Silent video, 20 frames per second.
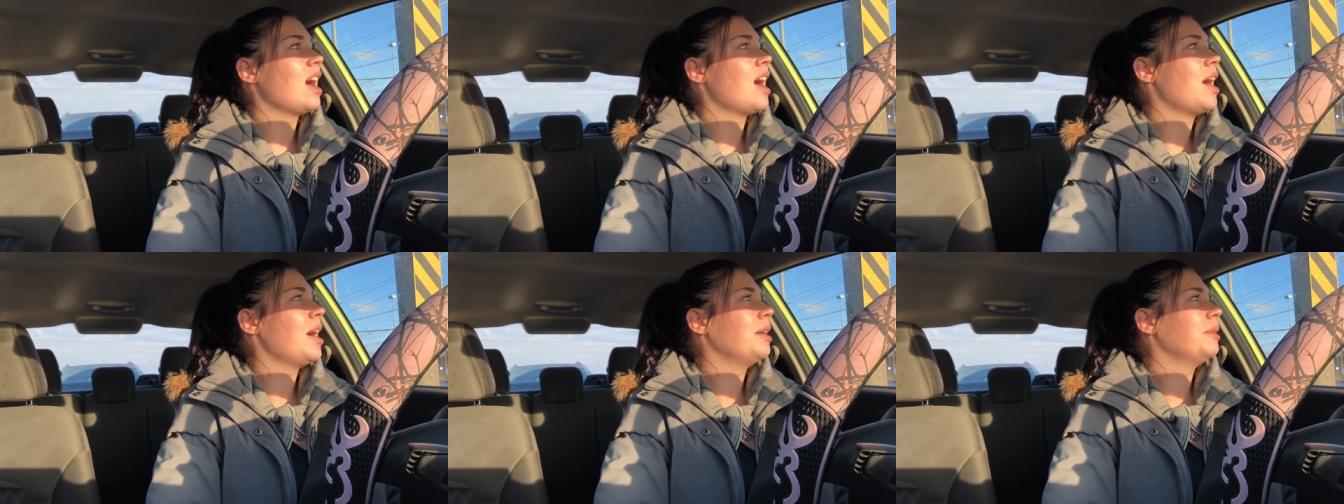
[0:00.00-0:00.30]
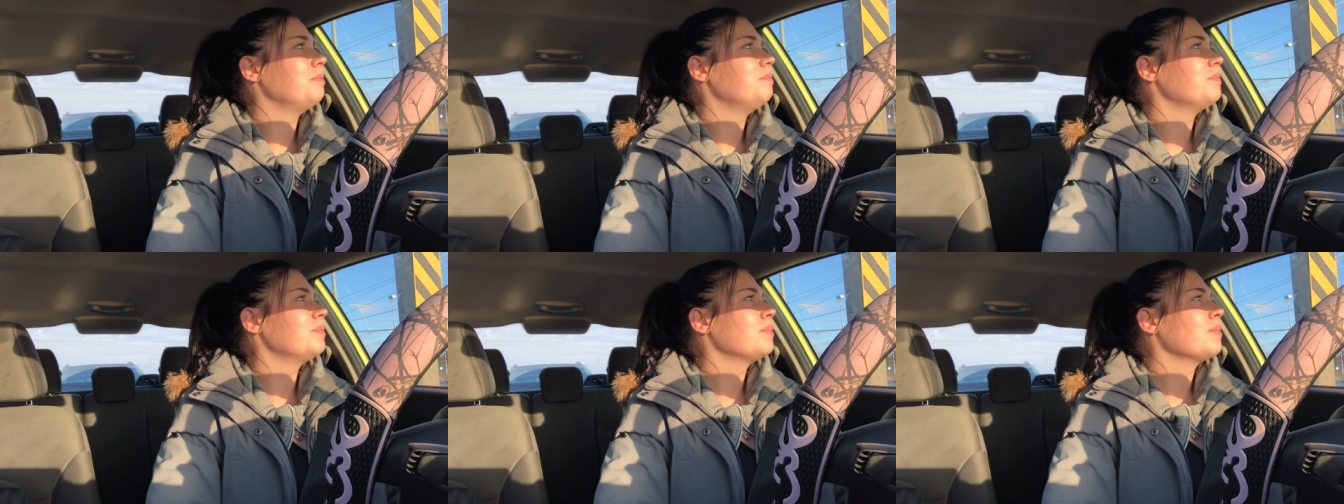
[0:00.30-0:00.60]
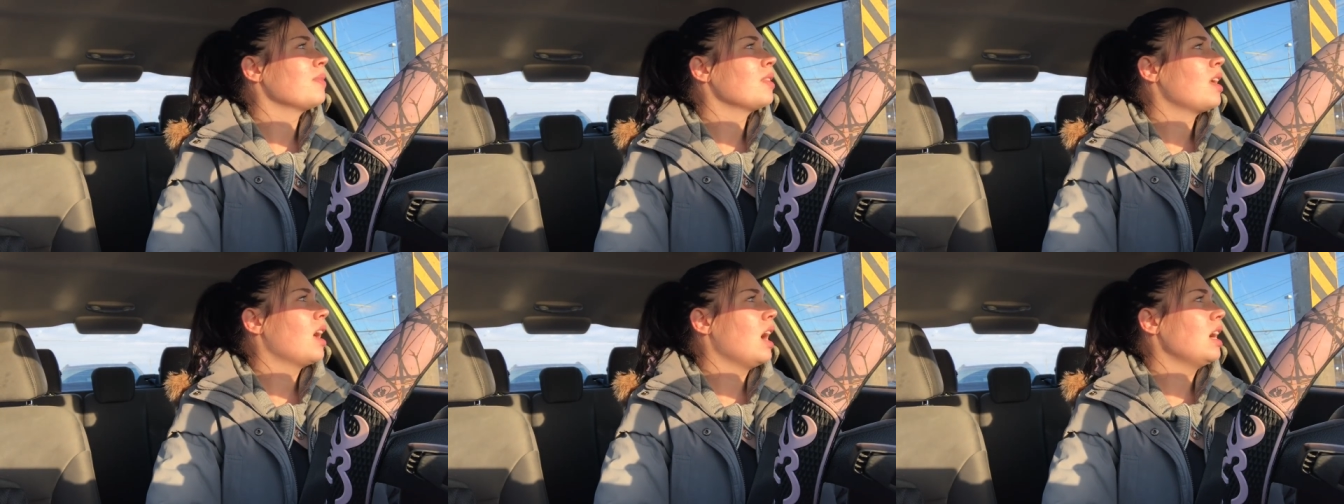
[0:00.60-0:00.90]
Um,
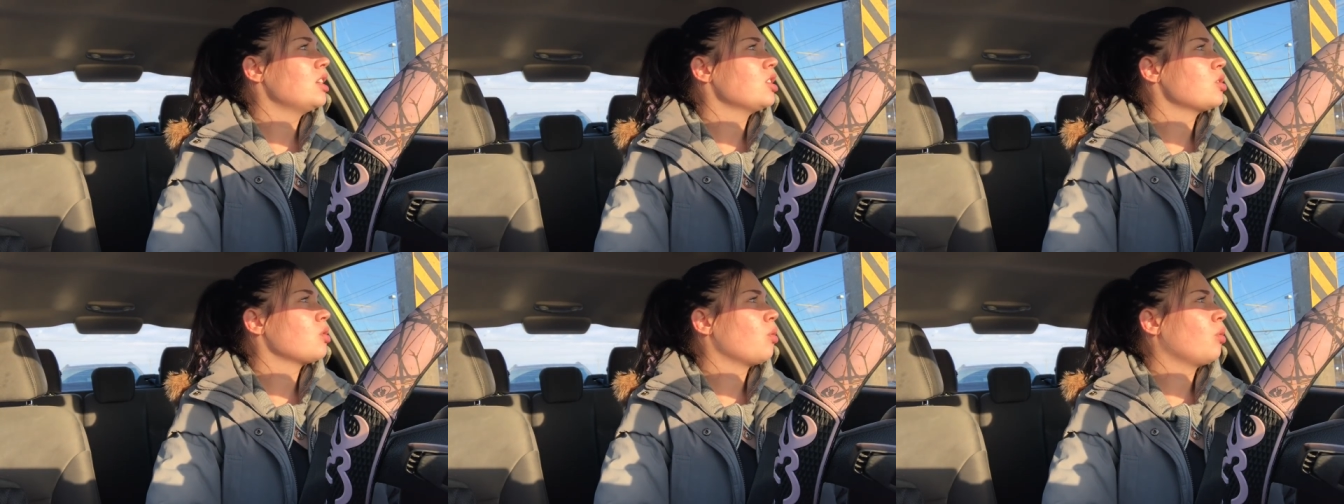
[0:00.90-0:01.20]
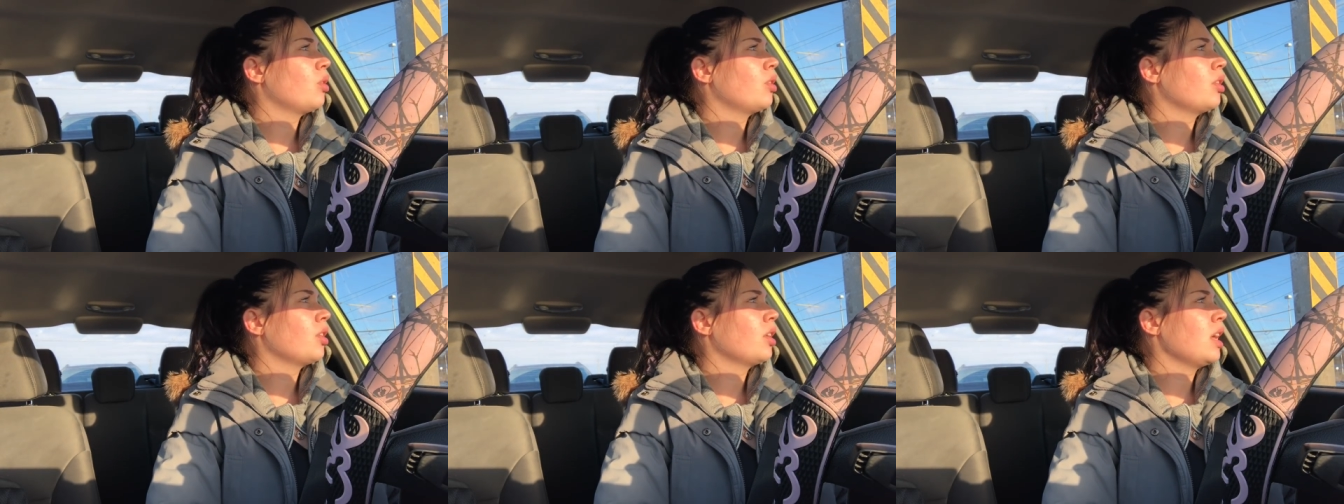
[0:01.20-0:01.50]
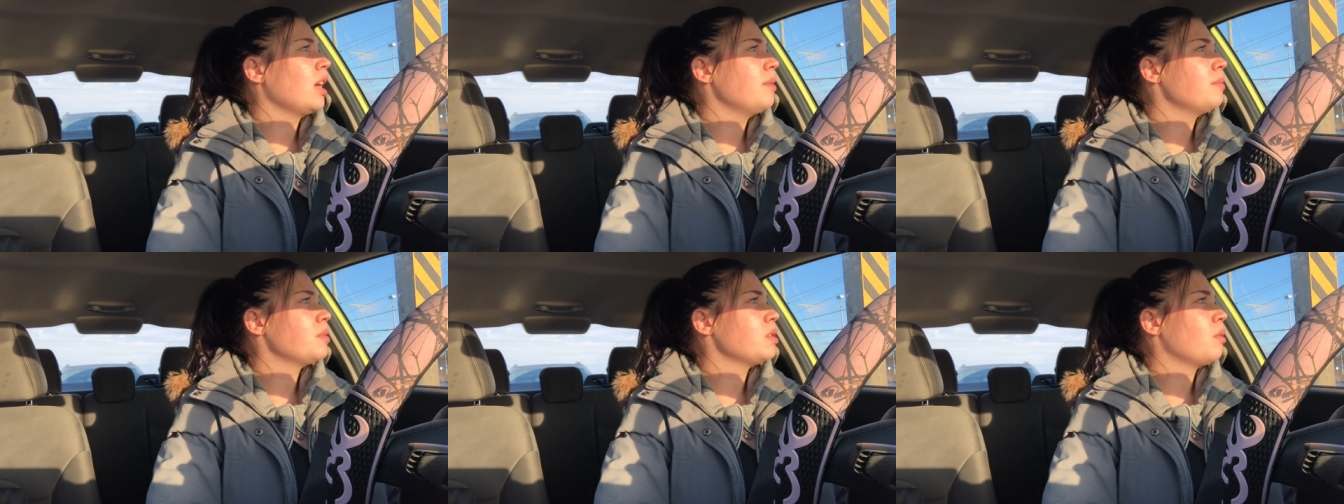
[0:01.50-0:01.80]
I just ordered
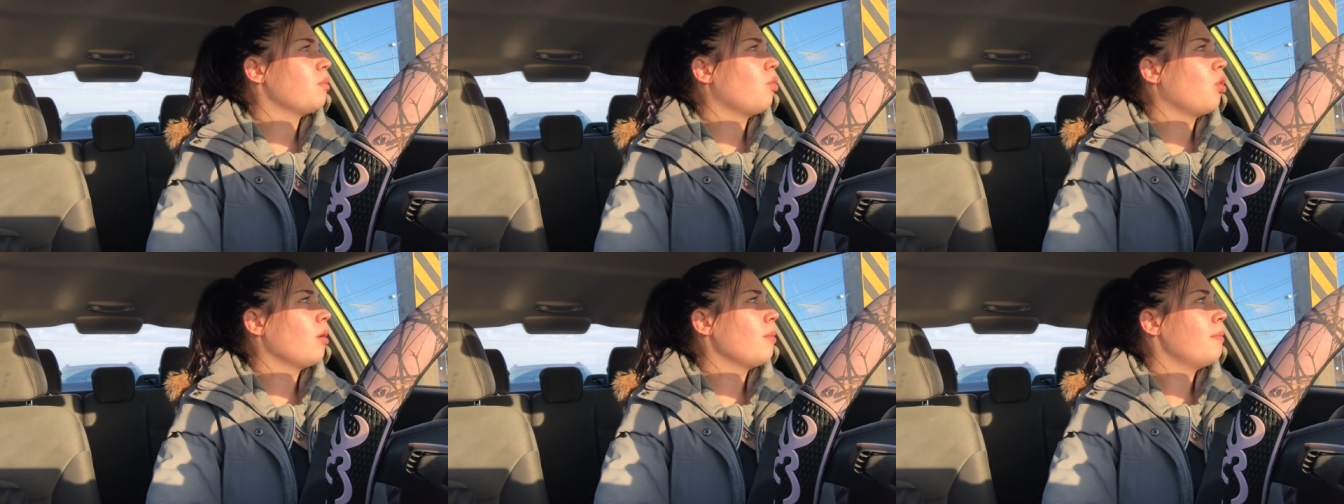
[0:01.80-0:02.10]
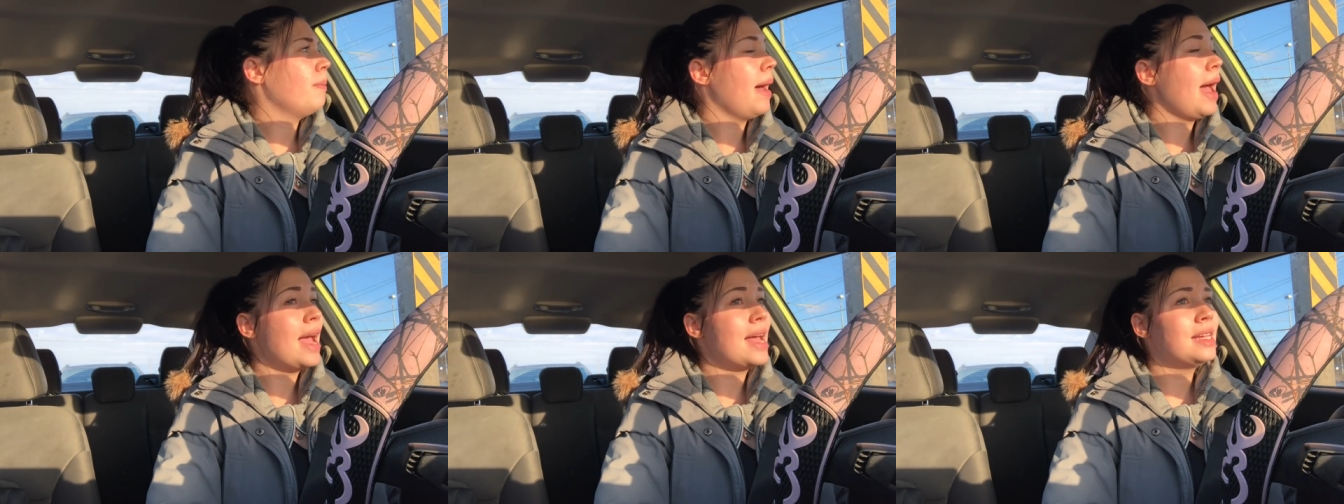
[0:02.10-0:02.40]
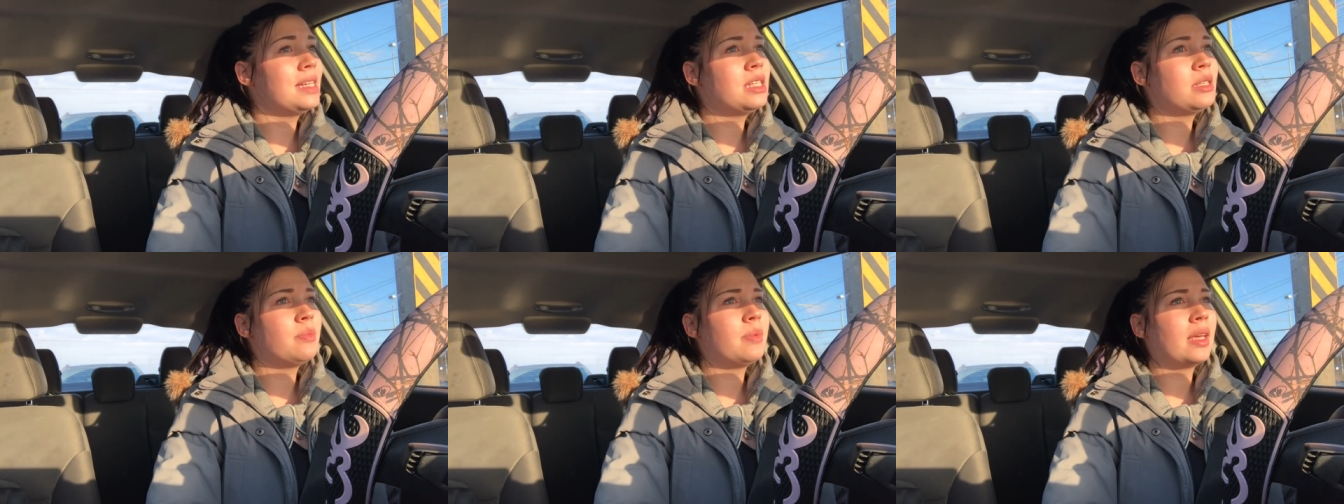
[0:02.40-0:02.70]
him some more
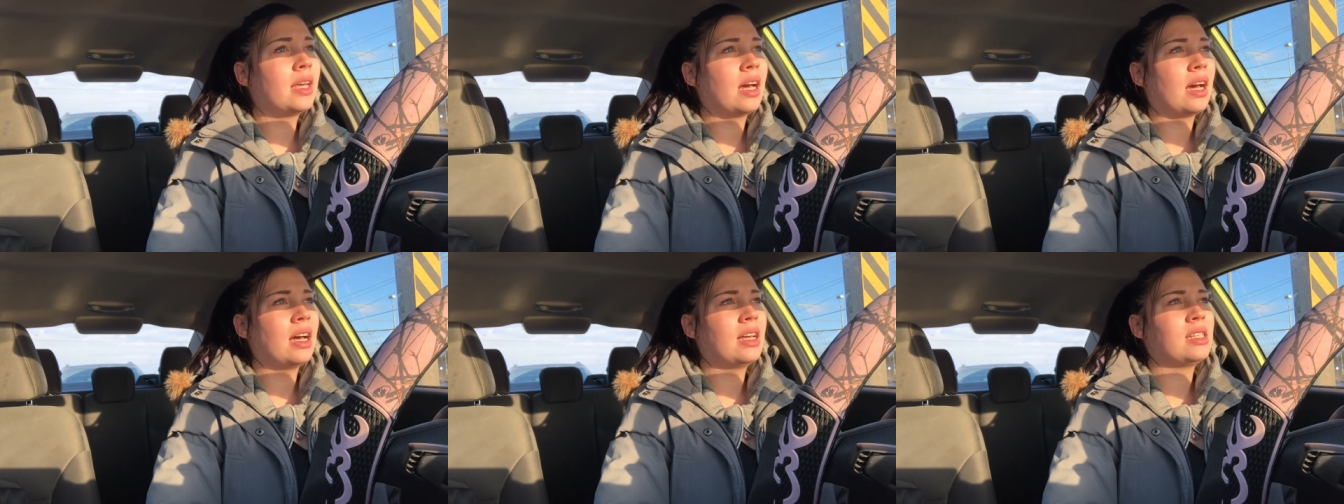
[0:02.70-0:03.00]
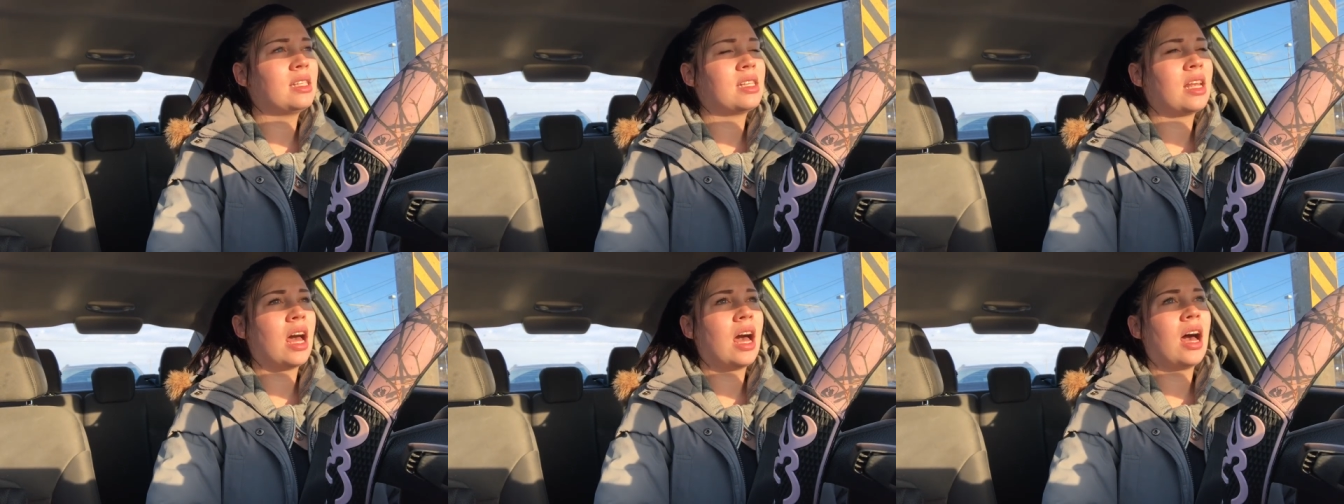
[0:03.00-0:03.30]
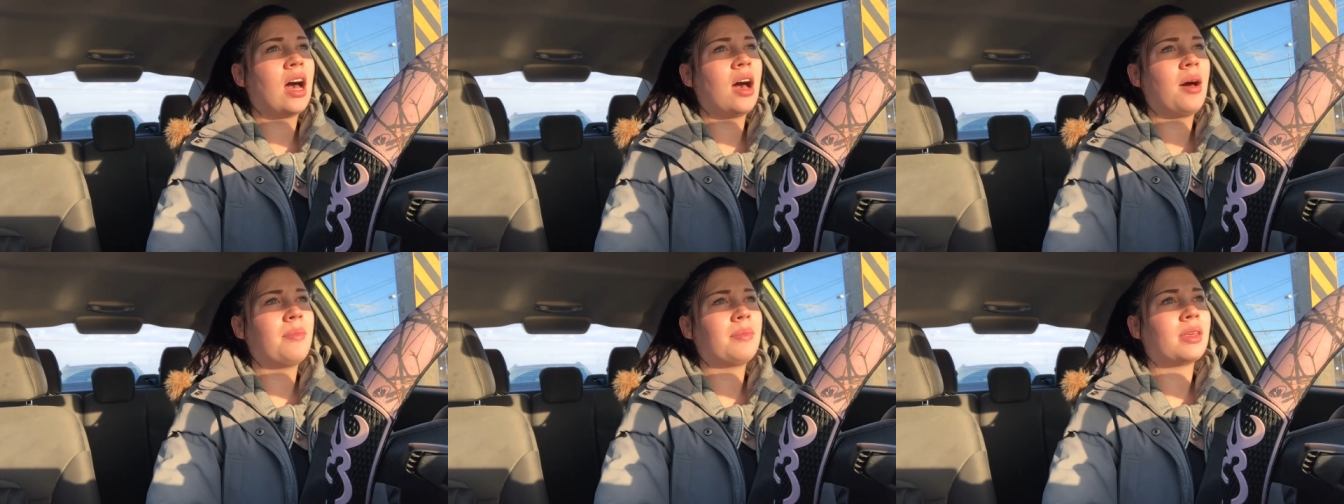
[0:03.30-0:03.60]
meds because
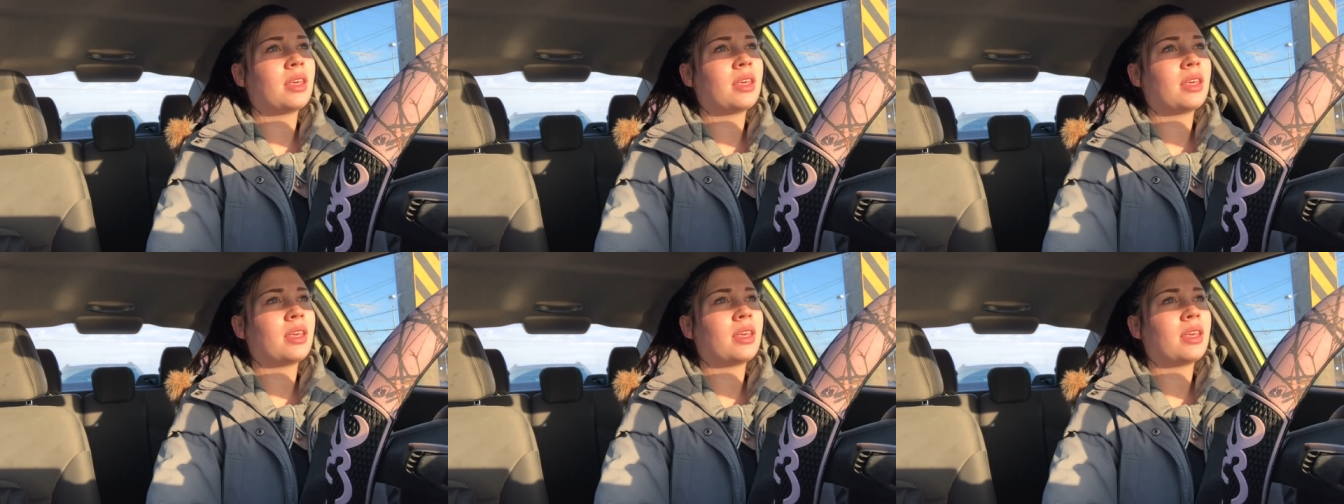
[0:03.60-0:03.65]
um,